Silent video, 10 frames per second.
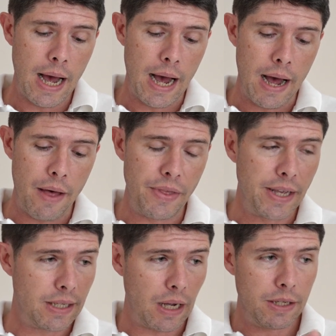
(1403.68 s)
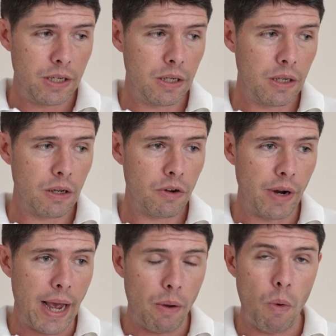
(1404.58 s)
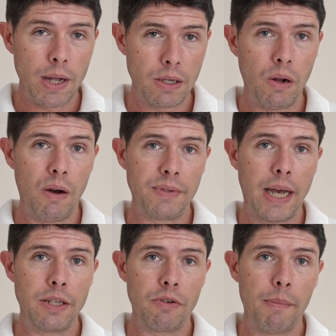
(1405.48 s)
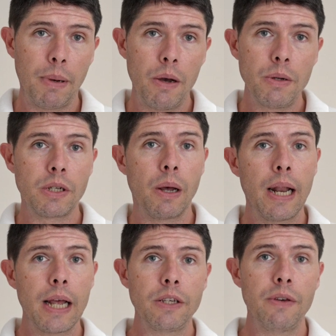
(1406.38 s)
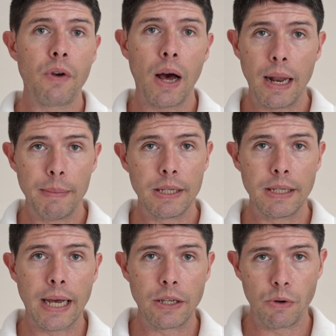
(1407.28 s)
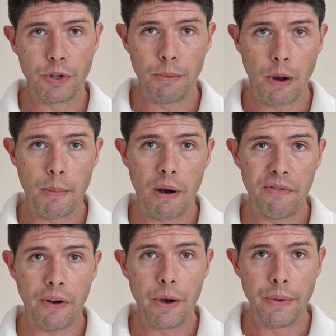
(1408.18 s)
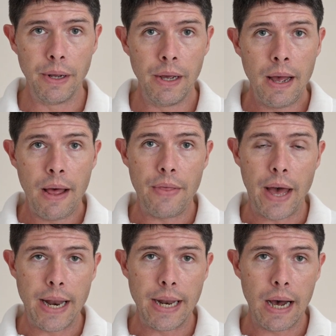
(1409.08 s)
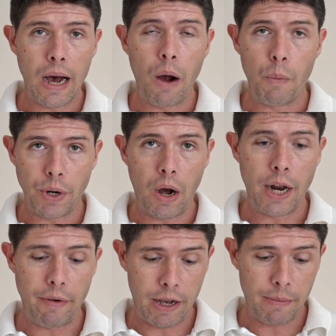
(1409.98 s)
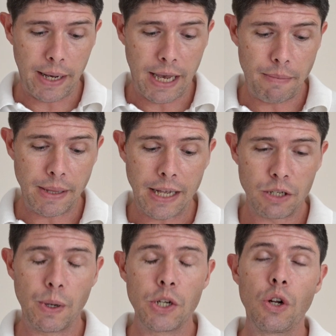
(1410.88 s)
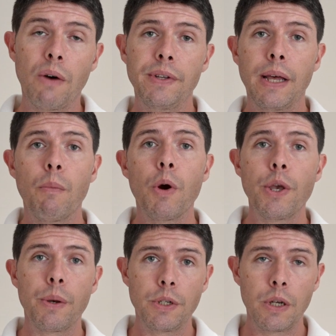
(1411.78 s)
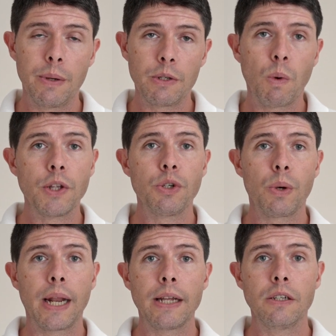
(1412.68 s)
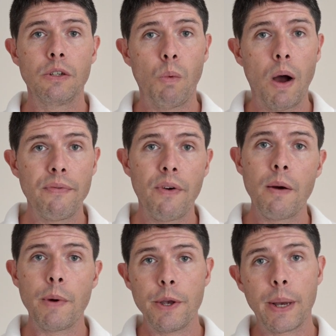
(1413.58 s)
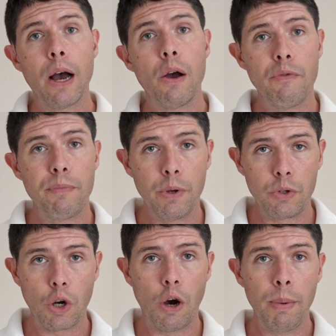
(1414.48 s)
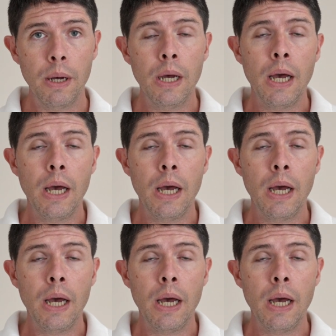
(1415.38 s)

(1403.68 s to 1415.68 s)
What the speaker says: this does create quite a lot of data upload. So unless you've got unlimited data on your mobile phone, then I would highly recommend keeping that switched off. And then what you can do is, once you're connected to Wi-Fi when you get home from your job